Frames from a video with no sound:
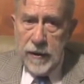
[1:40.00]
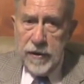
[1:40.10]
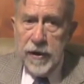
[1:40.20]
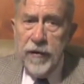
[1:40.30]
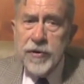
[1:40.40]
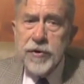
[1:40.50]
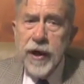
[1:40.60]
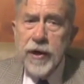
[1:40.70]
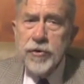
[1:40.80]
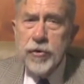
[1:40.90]
The
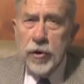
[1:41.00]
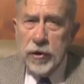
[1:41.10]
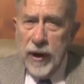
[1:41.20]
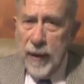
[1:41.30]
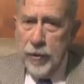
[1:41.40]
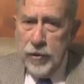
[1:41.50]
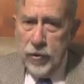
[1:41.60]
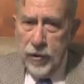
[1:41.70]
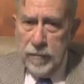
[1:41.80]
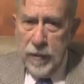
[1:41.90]
investigators took
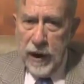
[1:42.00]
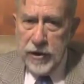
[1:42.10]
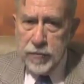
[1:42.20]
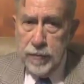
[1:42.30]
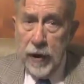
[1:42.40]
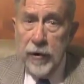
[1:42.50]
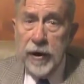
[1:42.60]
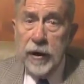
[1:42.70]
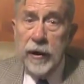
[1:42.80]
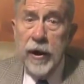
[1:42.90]
laboratory mice
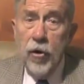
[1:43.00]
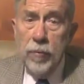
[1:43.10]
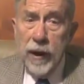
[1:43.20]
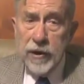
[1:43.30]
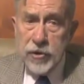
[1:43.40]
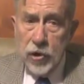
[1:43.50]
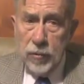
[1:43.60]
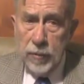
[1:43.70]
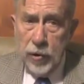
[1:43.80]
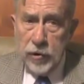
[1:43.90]
bearing
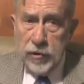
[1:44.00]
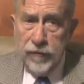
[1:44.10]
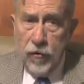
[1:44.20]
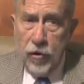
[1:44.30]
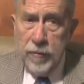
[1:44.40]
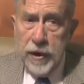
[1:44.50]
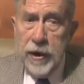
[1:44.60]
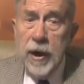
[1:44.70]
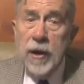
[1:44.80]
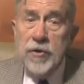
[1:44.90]
glioblastoma multiforme
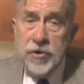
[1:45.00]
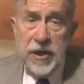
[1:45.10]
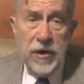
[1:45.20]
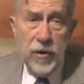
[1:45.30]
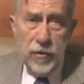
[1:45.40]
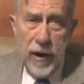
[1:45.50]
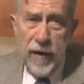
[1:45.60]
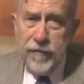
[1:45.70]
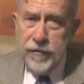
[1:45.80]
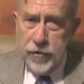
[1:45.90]

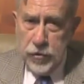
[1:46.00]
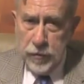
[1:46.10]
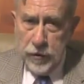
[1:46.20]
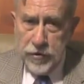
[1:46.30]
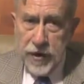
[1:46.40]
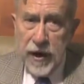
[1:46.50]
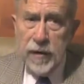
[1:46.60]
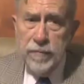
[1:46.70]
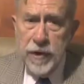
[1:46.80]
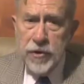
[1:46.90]
xenograft tumors and
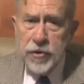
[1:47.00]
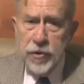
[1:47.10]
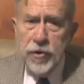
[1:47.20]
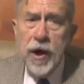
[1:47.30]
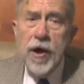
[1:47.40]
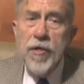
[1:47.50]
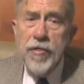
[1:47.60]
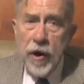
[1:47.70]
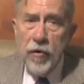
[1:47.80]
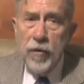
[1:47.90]
administered
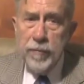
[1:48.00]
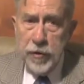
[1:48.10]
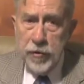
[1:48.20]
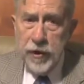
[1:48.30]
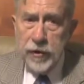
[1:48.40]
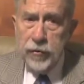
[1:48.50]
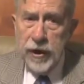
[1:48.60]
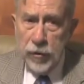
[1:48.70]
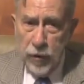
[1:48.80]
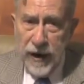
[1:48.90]
therapeutic
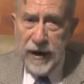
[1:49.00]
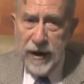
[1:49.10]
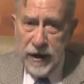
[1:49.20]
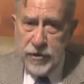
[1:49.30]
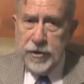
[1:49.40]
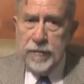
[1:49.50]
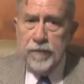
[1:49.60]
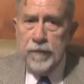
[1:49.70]
irradiation.